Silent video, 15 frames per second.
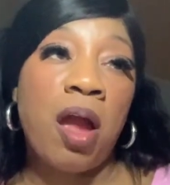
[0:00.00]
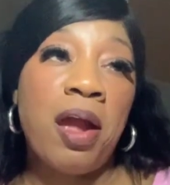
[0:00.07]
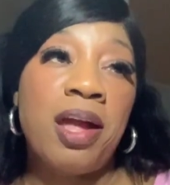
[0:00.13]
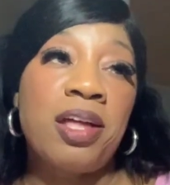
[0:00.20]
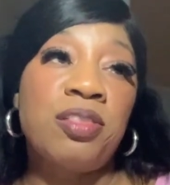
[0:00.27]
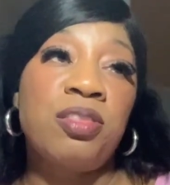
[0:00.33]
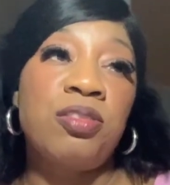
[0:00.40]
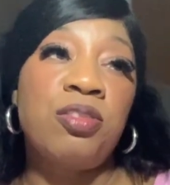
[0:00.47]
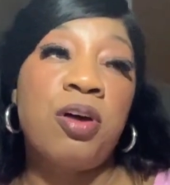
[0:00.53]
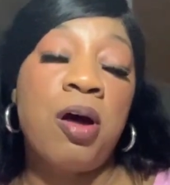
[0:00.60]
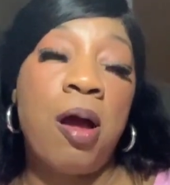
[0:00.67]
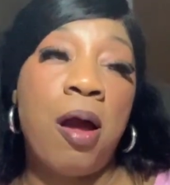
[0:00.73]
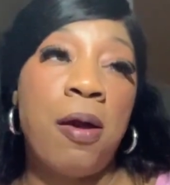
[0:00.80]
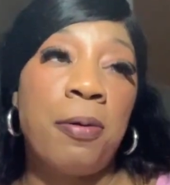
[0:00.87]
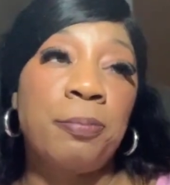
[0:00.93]
and
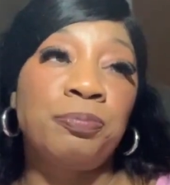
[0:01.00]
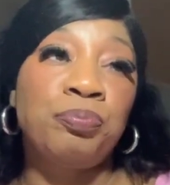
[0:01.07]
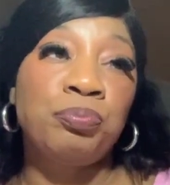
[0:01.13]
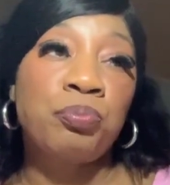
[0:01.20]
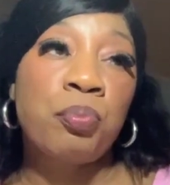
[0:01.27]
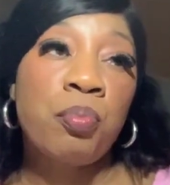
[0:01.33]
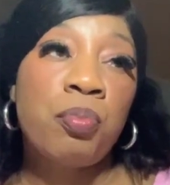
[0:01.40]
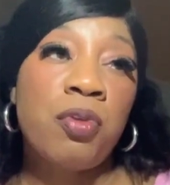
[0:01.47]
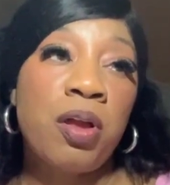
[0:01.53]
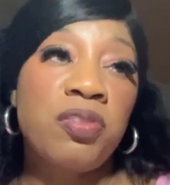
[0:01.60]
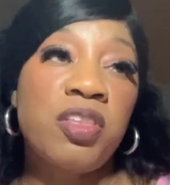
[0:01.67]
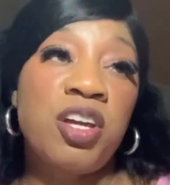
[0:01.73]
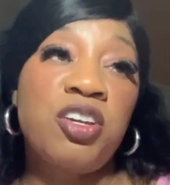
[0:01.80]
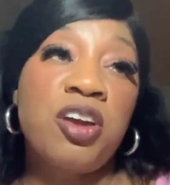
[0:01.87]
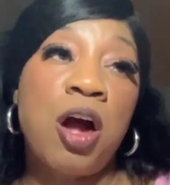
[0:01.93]
the um
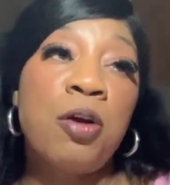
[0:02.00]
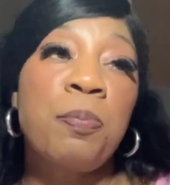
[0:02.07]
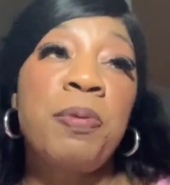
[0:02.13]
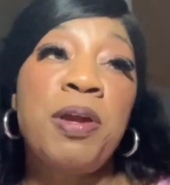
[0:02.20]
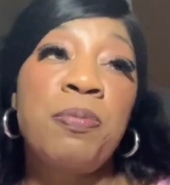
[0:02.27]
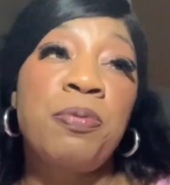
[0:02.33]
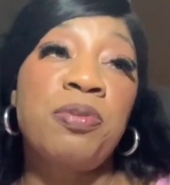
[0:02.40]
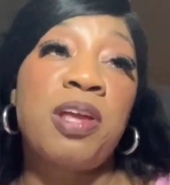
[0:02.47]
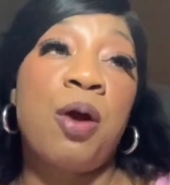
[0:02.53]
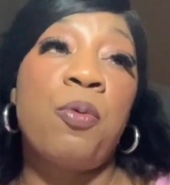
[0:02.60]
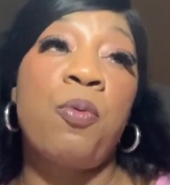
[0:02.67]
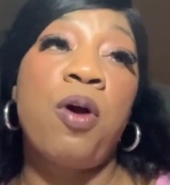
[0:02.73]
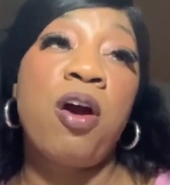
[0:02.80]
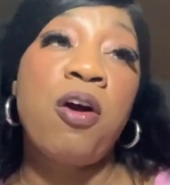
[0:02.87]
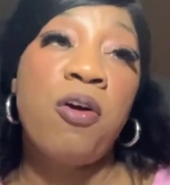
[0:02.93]
the young people that
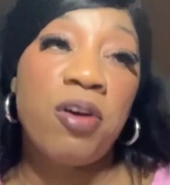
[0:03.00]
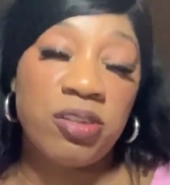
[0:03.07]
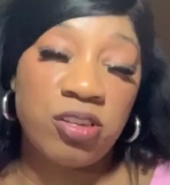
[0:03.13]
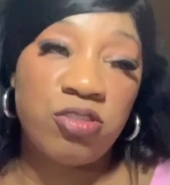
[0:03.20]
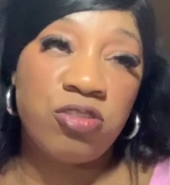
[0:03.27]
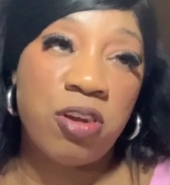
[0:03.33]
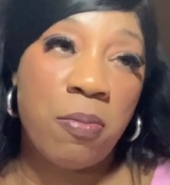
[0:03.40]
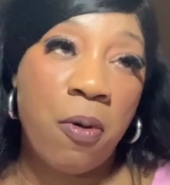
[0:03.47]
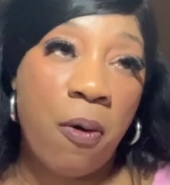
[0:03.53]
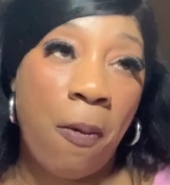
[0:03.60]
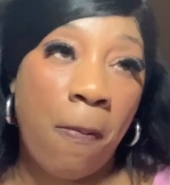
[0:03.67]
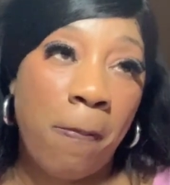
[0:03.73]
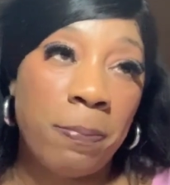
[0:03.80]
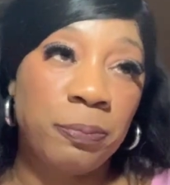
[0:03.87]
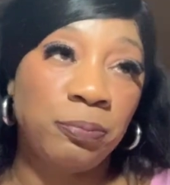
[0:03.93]
were on the ship
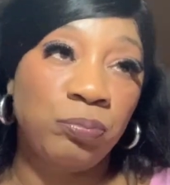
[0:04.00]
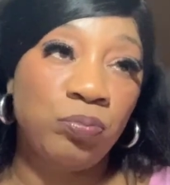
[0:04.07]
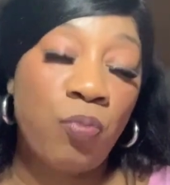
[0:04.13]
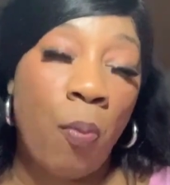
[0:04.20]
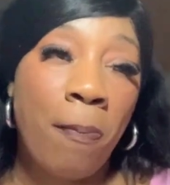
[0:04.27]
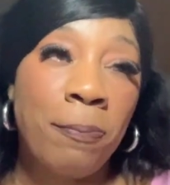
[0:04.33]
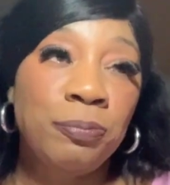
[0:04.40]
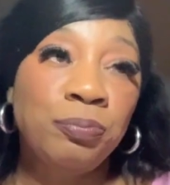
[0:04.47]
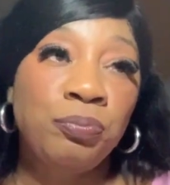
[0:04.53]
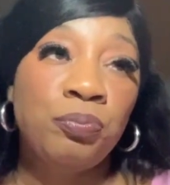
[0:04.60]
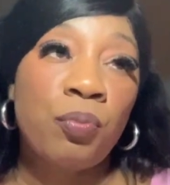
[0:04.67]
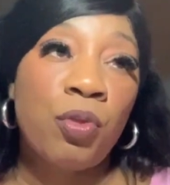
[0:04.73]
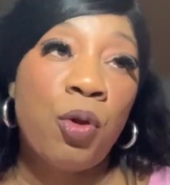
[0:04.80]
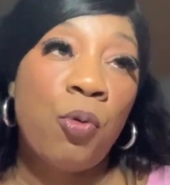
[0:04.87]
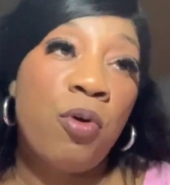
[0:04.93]

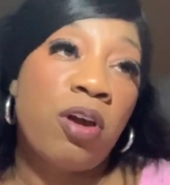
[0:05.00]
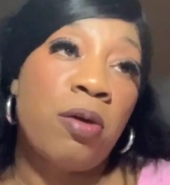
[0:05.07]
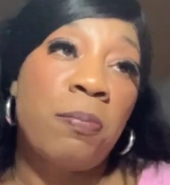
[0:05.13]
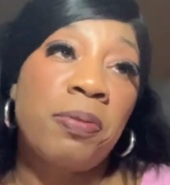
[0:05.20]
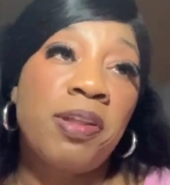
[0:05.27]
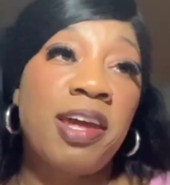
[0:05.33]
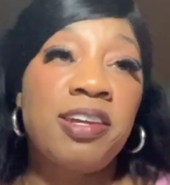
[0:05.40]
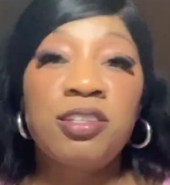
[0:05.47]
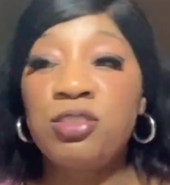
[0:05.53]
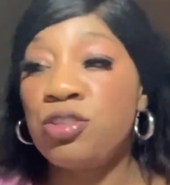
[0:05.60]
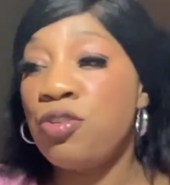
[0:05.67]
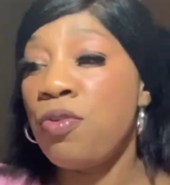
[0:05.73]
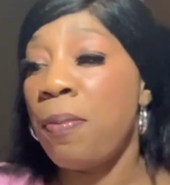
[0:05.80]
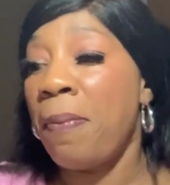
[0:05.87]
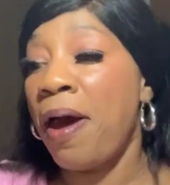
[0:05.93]
were complaining
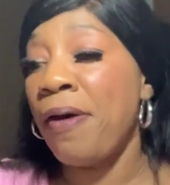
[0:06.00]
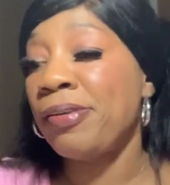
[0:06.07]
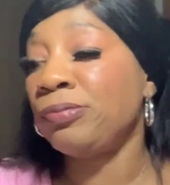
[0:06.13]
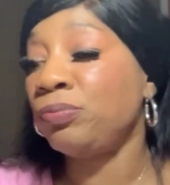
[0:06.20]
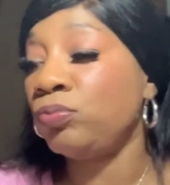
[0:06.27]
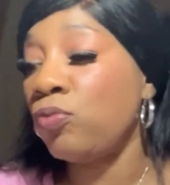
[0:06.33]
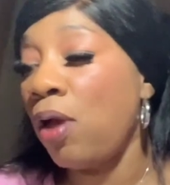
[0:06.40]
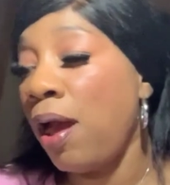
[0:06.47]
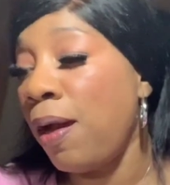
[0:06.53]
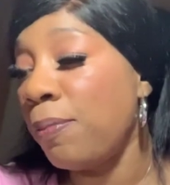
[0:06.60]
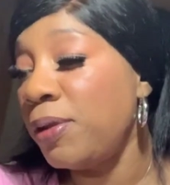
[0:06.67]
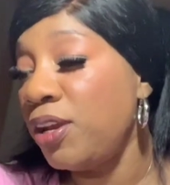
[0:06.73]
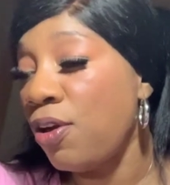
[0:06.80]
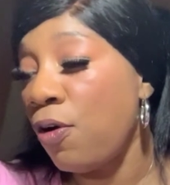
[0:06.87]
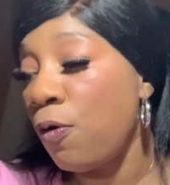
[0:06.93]
too about how
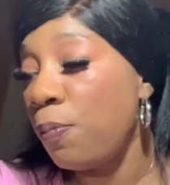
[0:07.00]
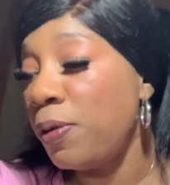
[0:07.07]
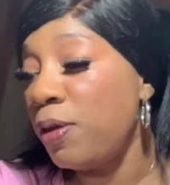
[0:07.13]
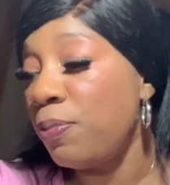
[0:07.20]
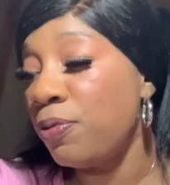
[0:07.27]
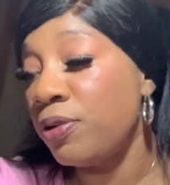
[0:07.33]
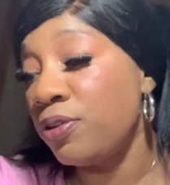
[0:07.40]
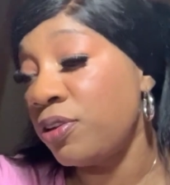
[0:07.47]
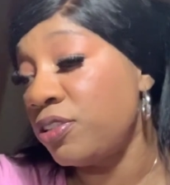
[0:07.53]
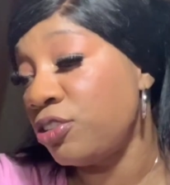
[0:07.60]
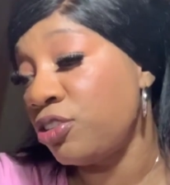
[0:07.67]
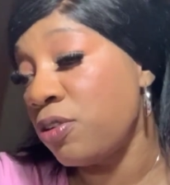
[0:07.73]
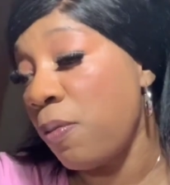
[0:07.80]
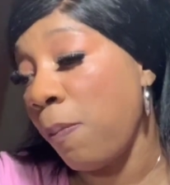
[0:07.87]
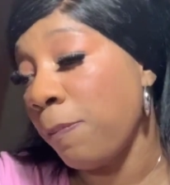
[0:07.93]
many old people were on the
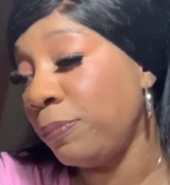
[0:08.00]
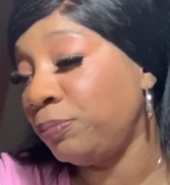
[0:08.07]
ship.